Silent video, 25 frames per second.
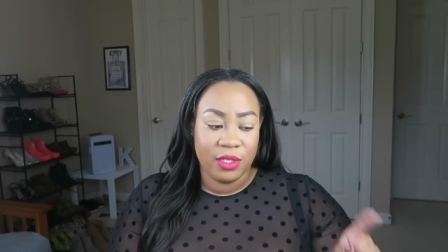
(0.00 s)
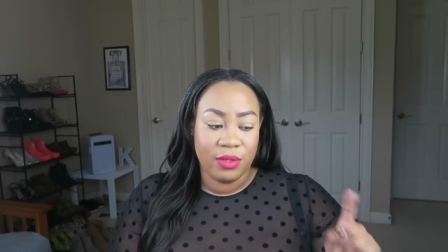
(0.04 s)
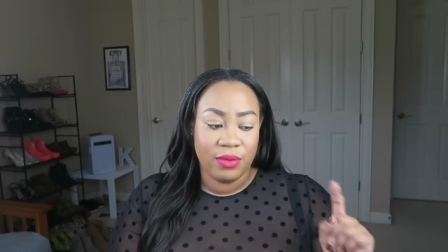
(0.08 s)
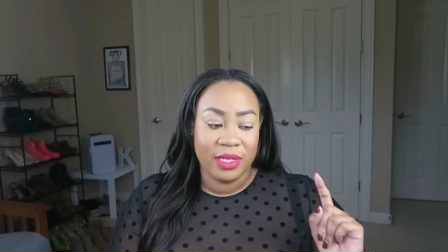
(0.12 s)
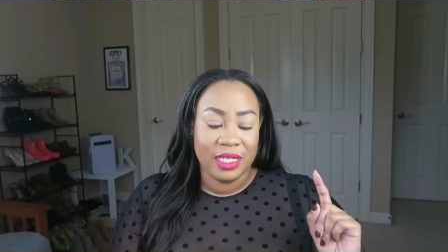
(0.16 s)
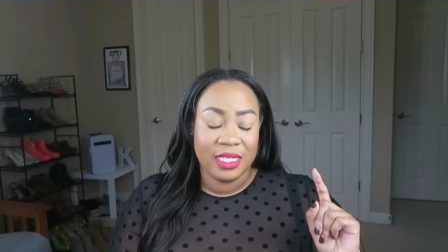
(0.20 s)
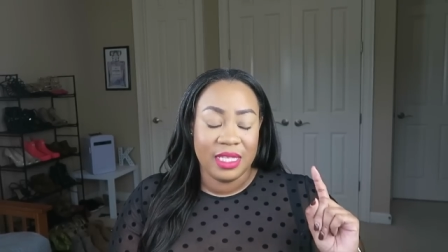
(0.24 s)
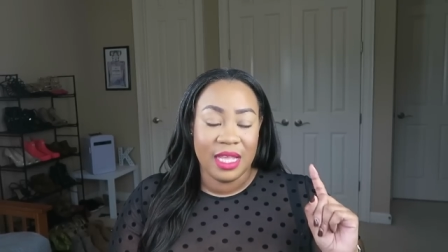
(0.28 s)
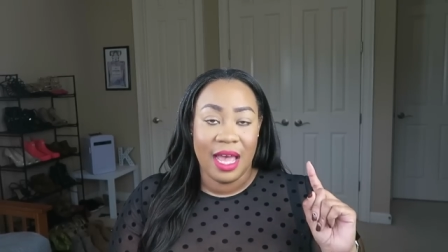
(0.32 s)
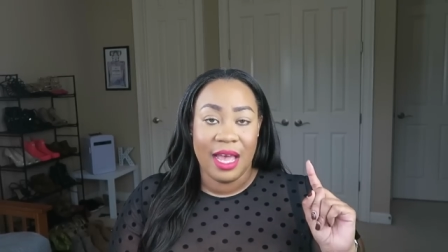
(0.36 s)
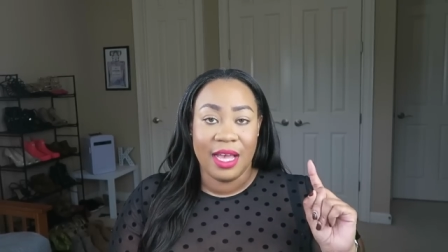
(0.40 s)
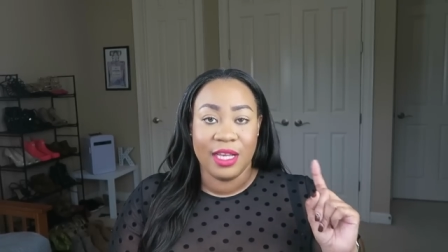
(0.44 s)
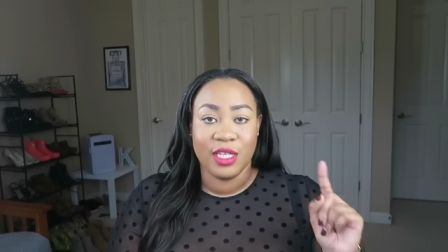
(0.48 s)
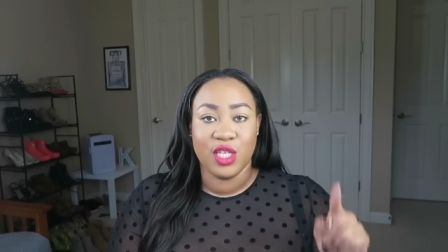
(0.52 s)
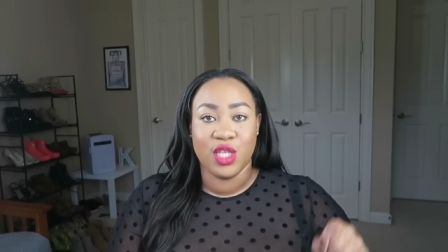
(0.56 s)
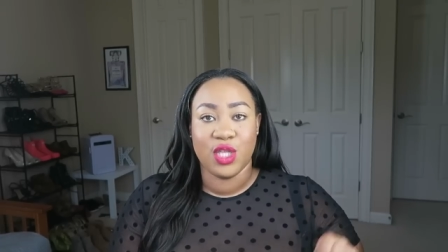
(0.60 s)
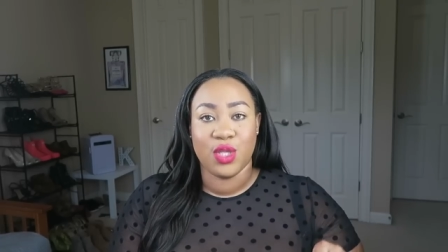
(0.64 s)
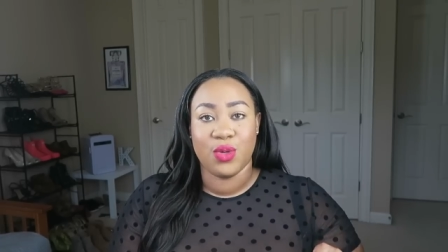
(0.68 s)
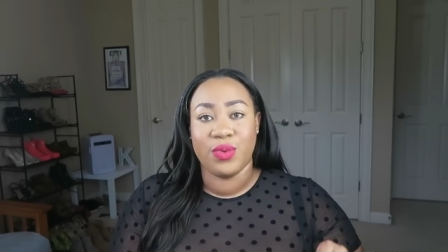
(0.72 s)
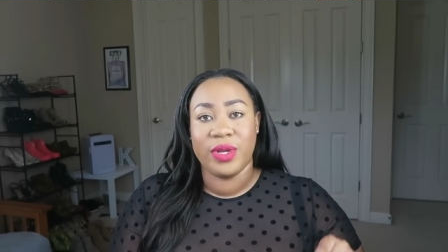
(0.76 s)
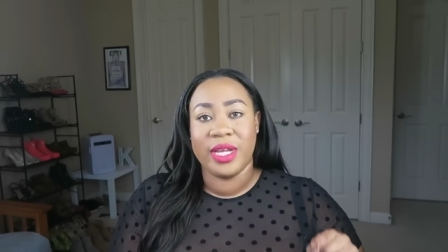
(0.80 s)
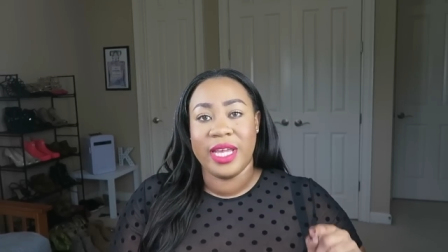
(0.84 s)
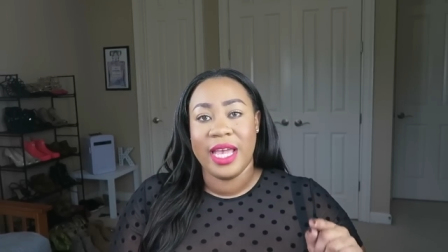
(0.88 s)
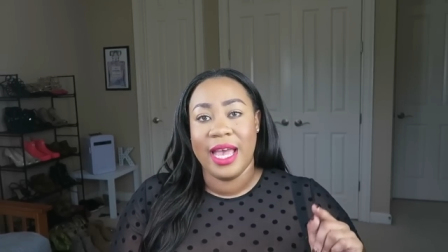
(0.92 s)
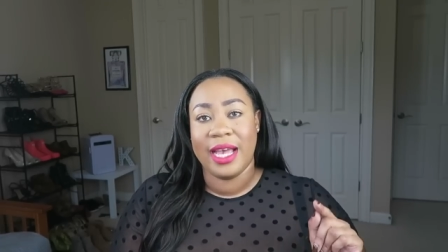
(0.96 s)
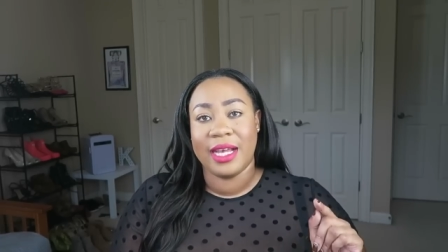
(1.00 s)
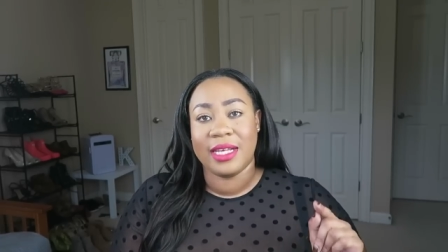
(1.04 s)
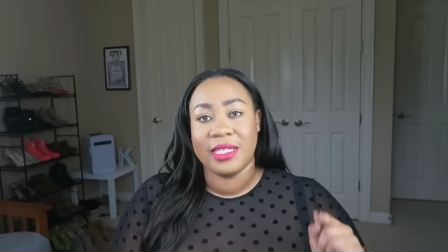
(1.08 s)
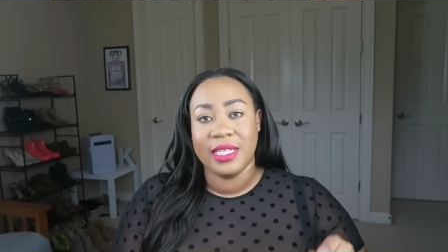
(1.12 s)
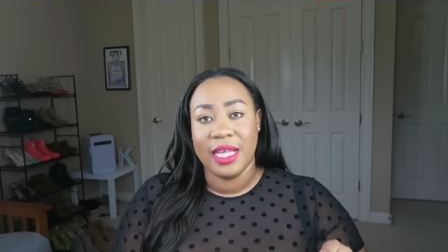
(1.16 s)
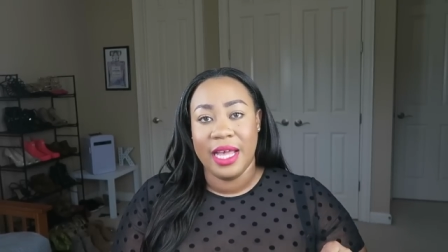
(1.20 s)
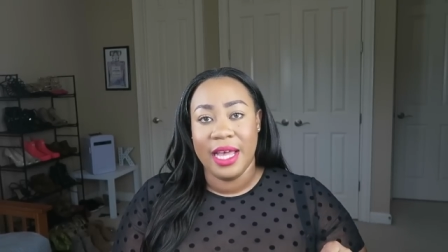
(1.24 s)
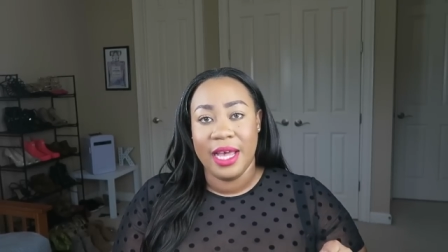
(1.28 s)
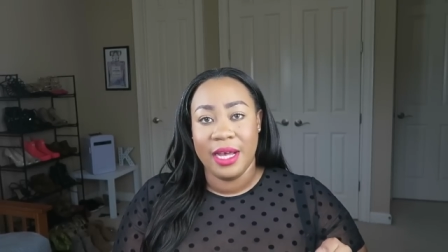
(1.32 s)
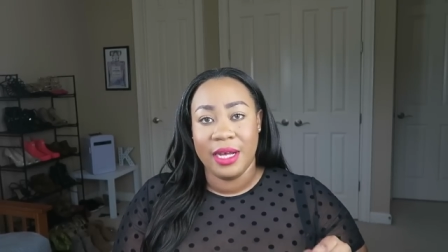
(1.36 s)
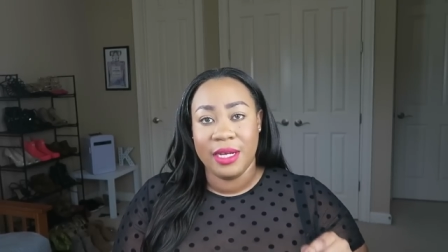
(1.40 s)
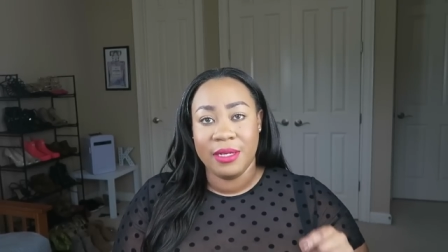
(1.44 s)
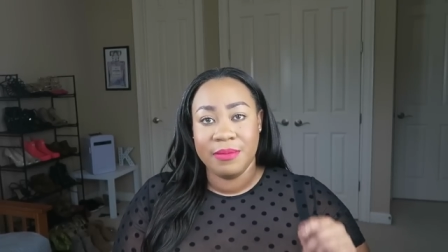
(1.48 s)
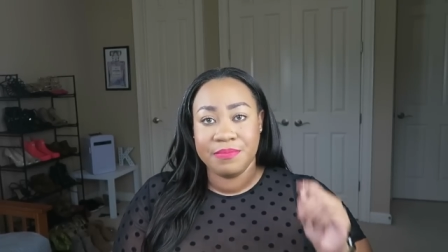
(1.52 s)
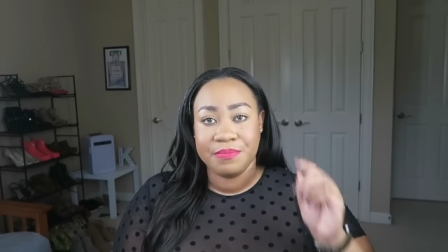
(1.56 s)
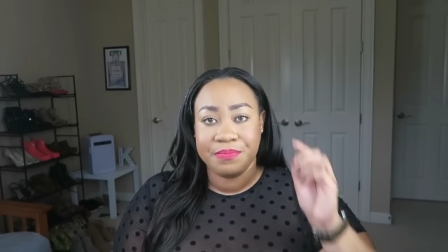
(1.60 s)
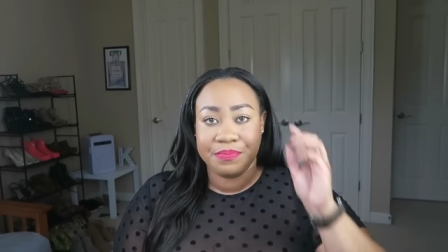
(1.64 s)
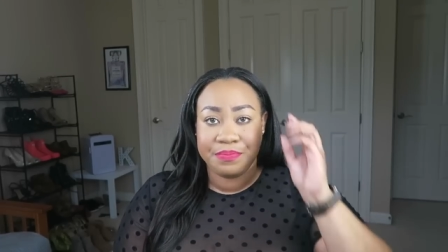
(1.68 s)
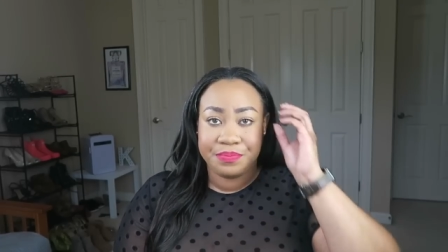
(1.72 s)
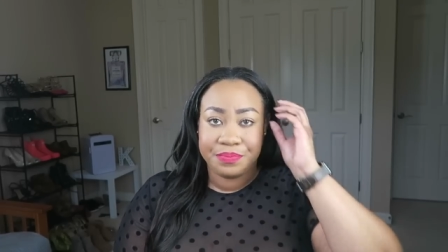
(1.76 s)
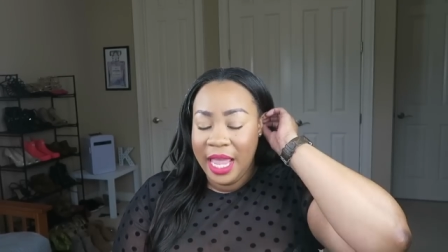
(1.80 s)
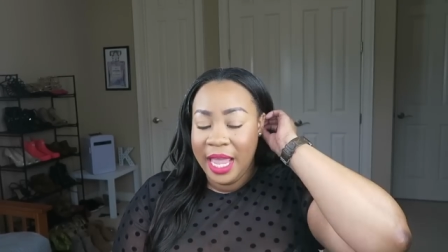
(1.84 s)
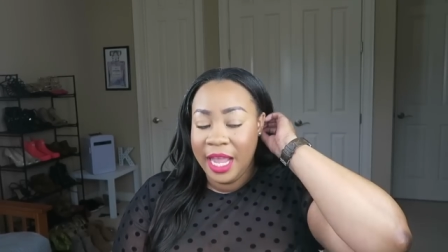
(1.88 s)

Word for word: to a size 3XL,